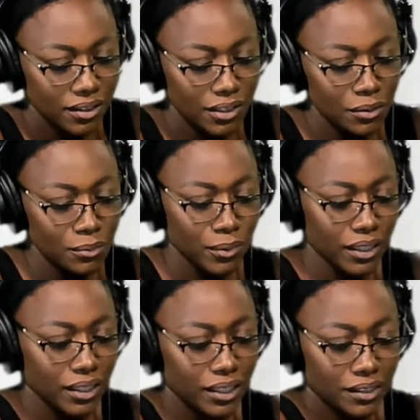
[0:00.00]
Don't
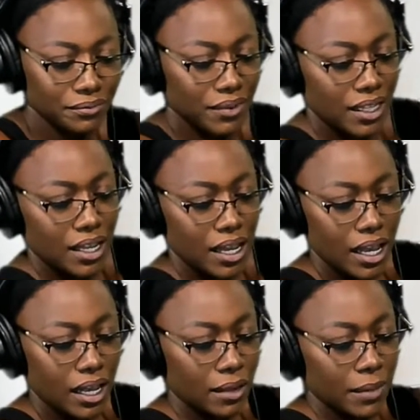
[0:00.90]
worry.
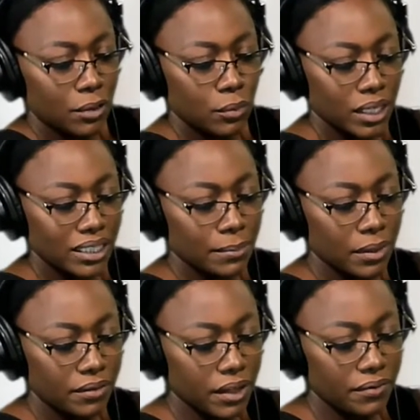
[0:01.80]
And what type
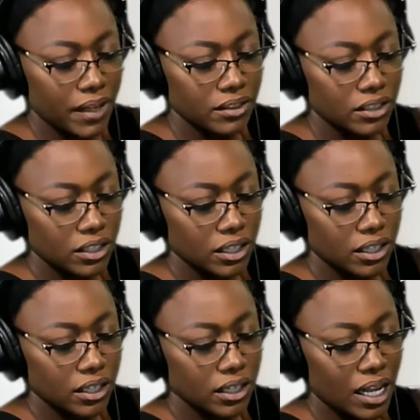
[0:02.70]
of events
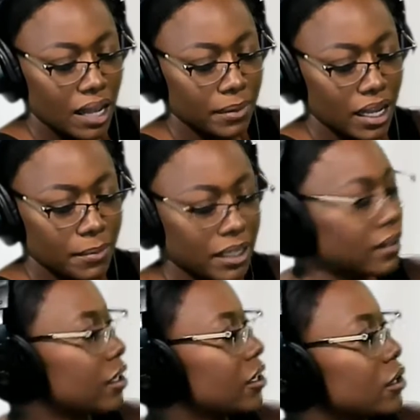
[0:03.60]
are upcoming
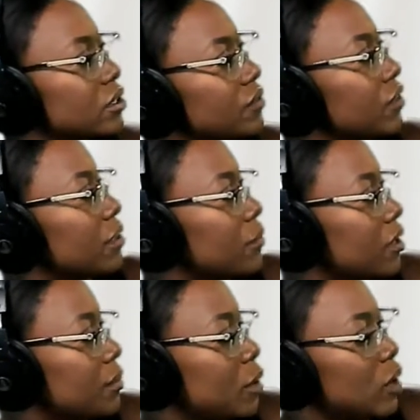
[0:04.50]
that you're hosting for the
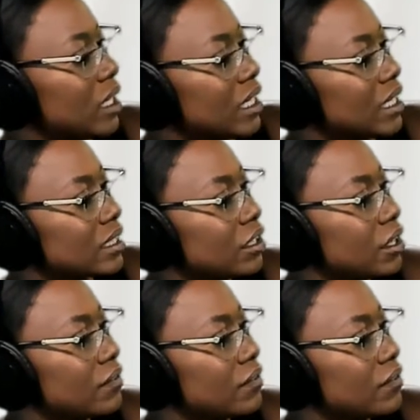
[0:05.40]
community? Because I know you have